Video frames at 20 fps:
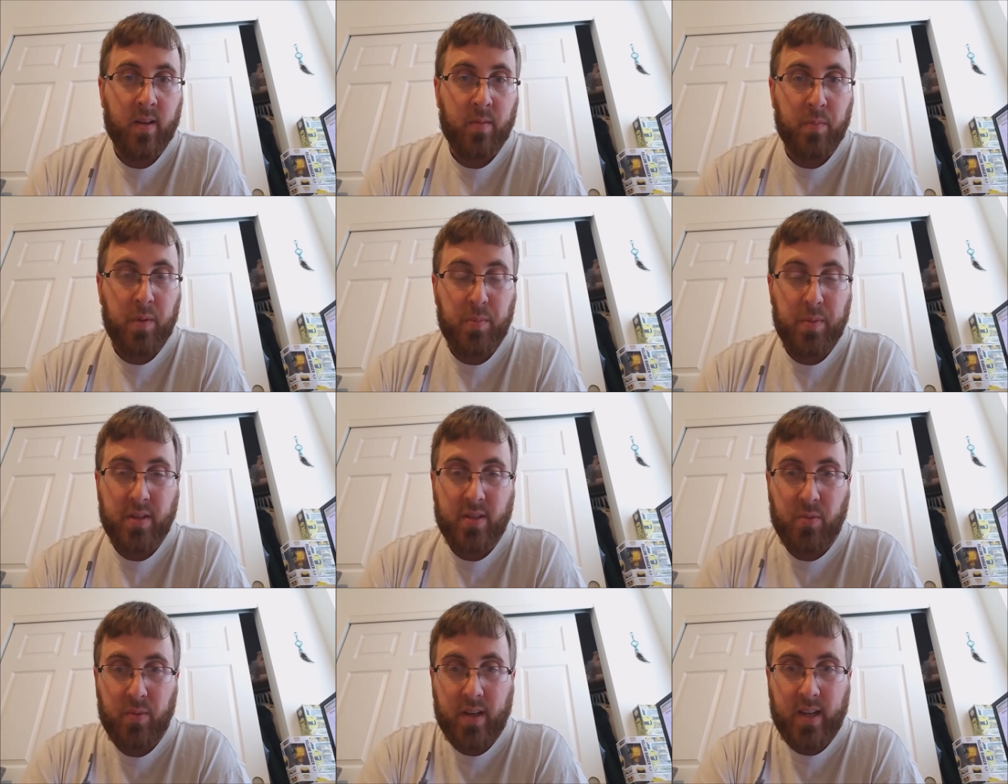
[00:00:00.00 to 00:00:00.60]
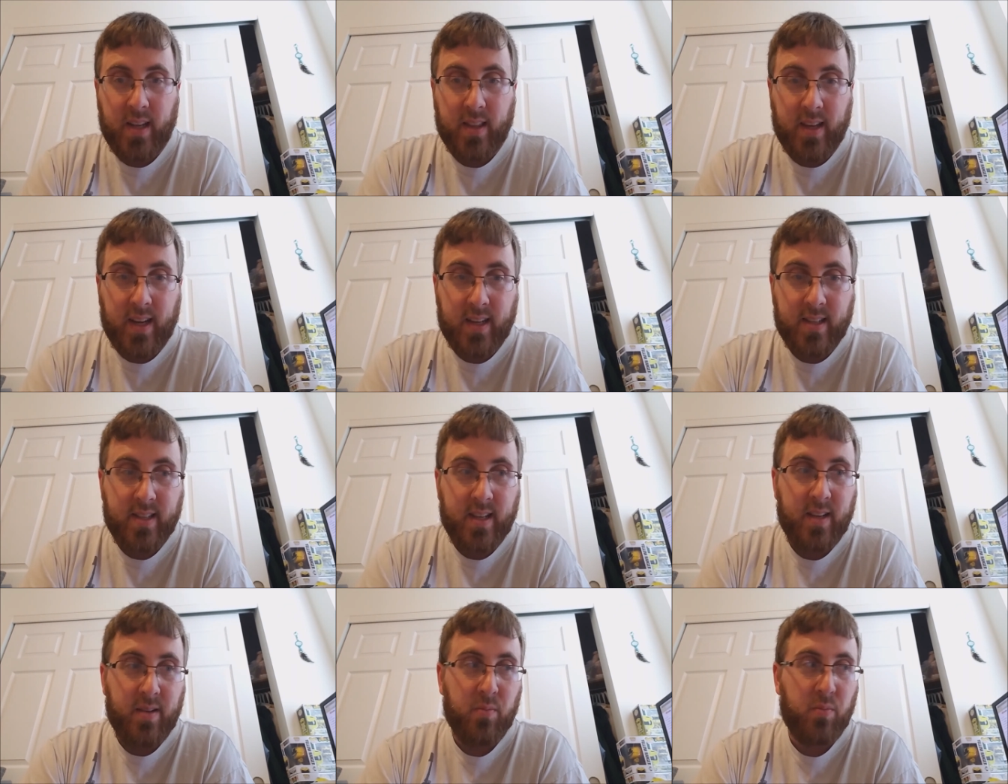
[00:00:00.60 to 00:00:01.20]
Be busy weekend, like I
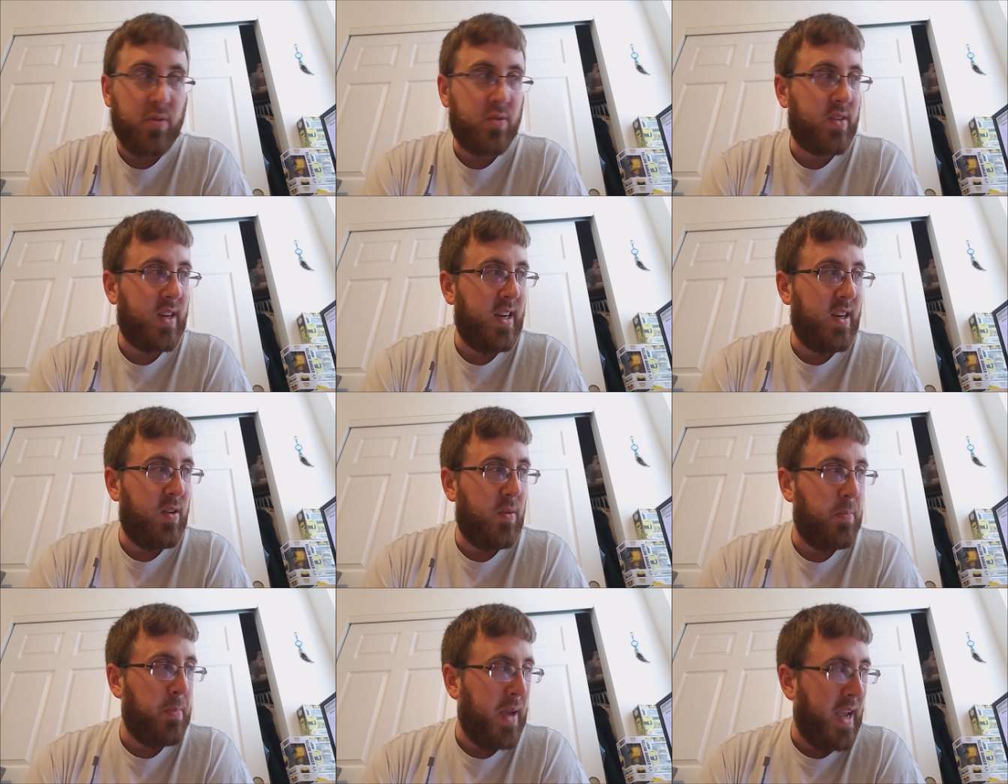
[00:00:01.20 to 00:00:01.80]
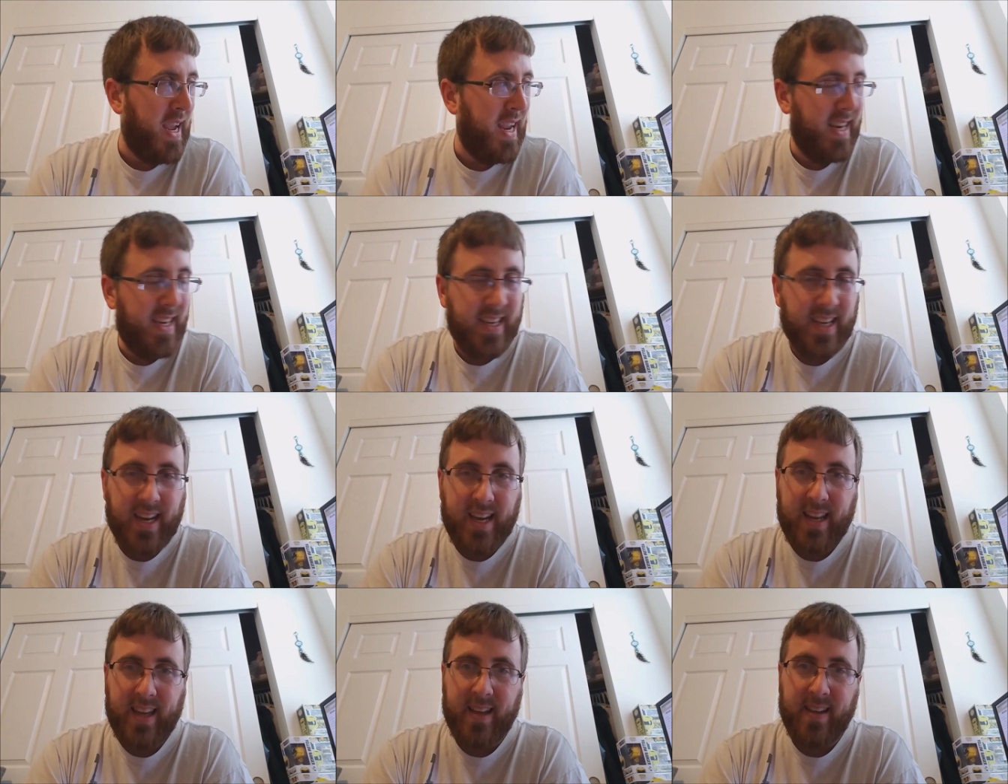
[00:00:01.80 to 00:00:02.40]
said. We'll try to do
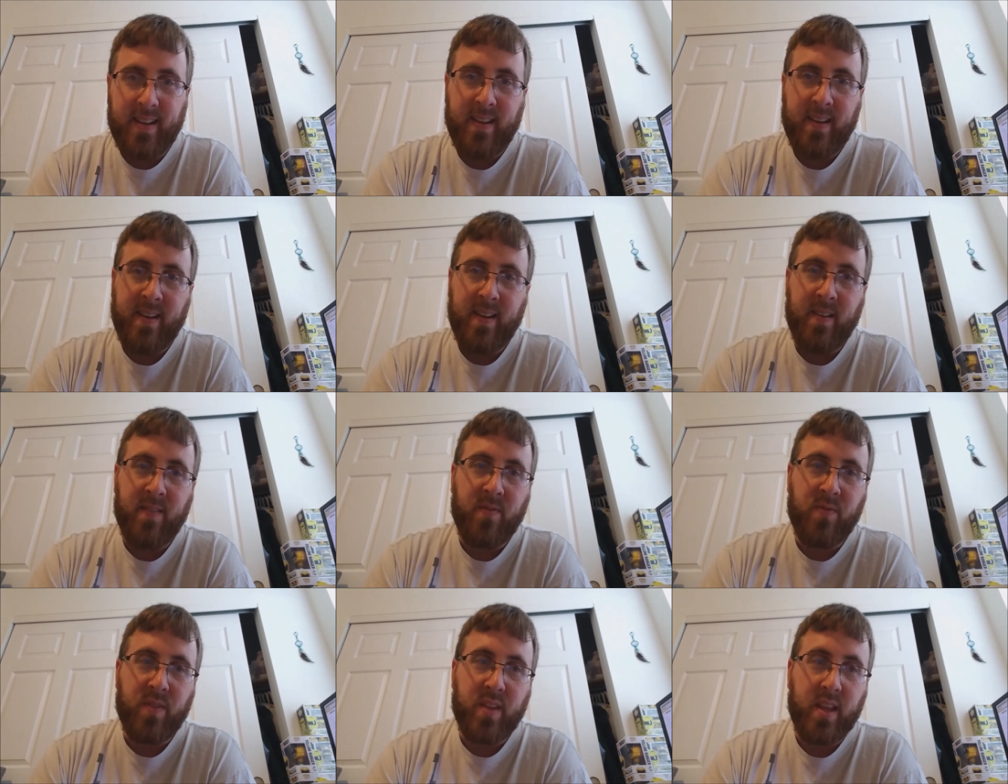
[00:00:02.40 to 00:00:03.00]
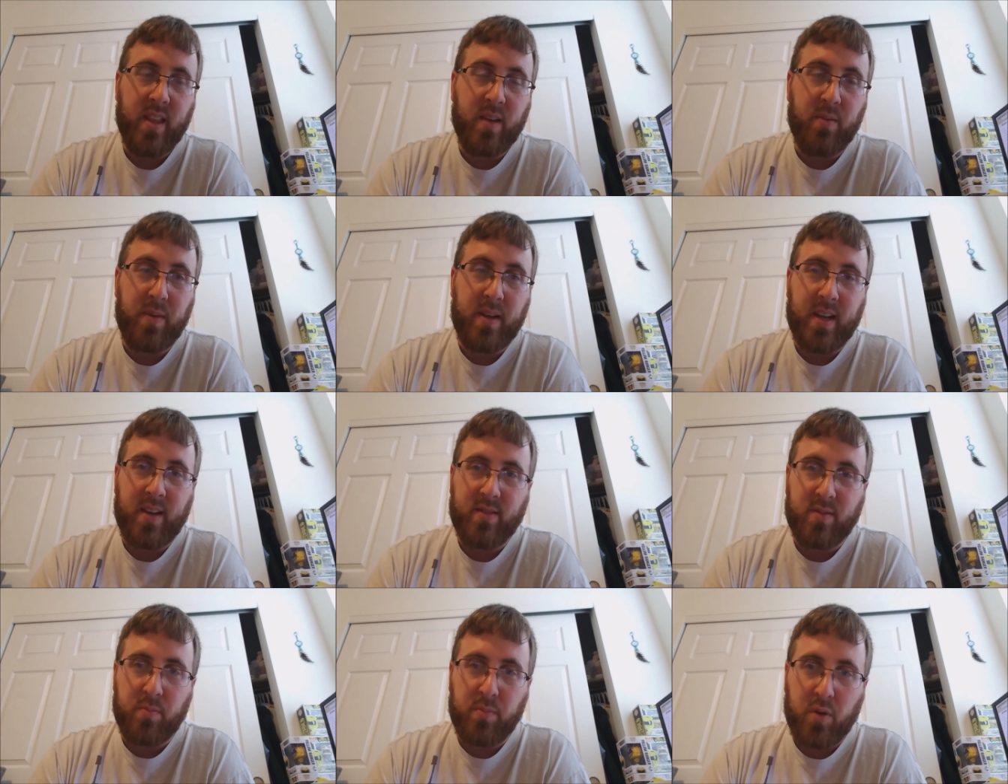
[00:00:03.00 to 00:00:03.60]
Pinata, and then we
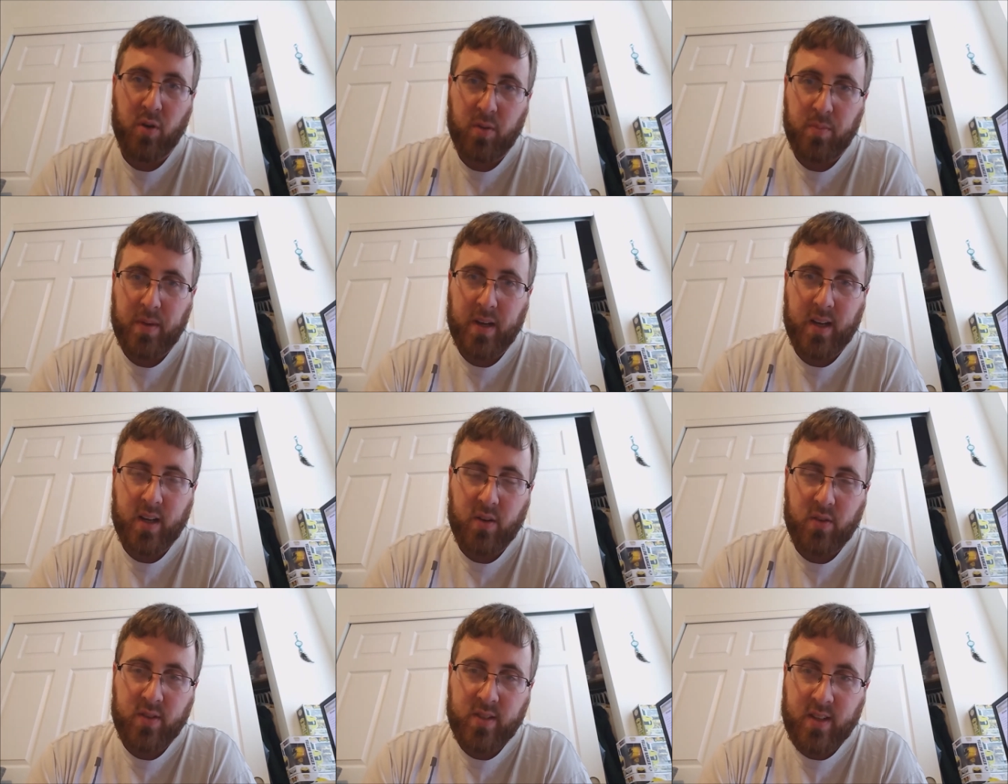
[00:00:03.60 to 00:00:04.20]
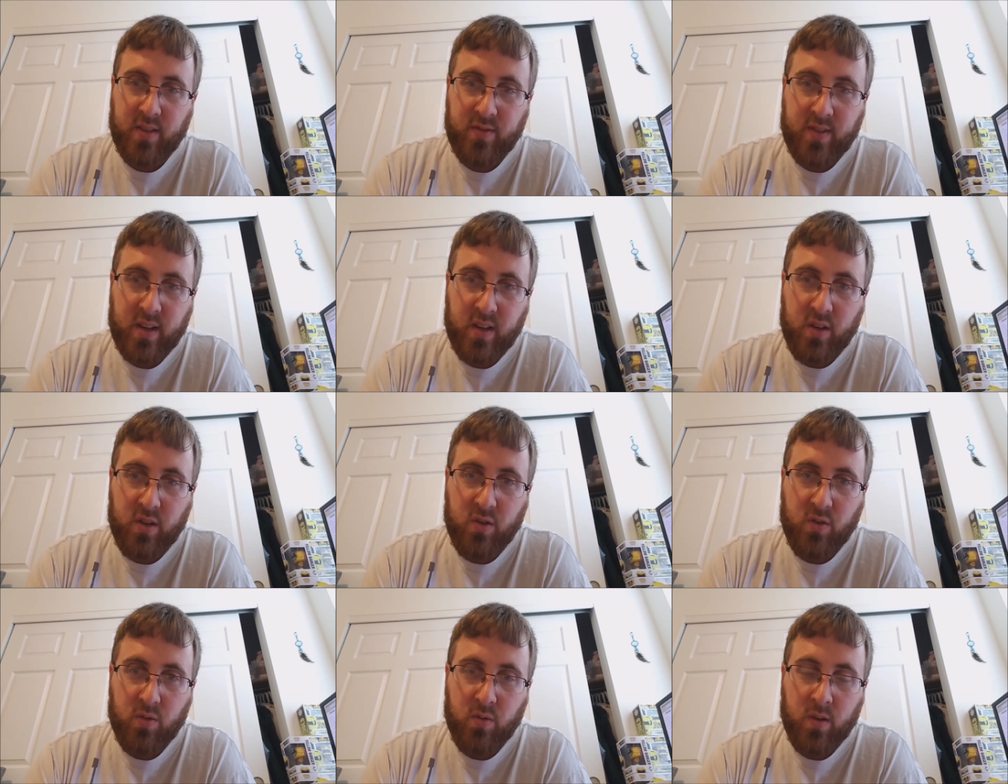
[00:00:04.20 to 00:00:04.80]
have some Pokemon Go stuff to
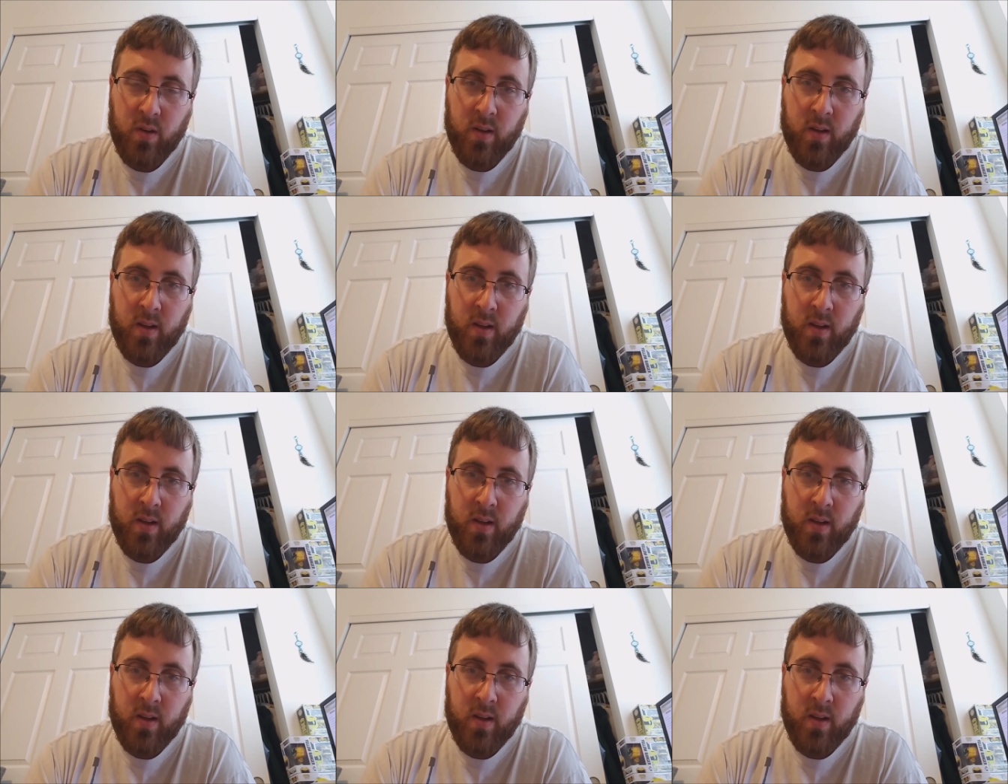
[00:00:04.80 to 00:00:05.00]
do.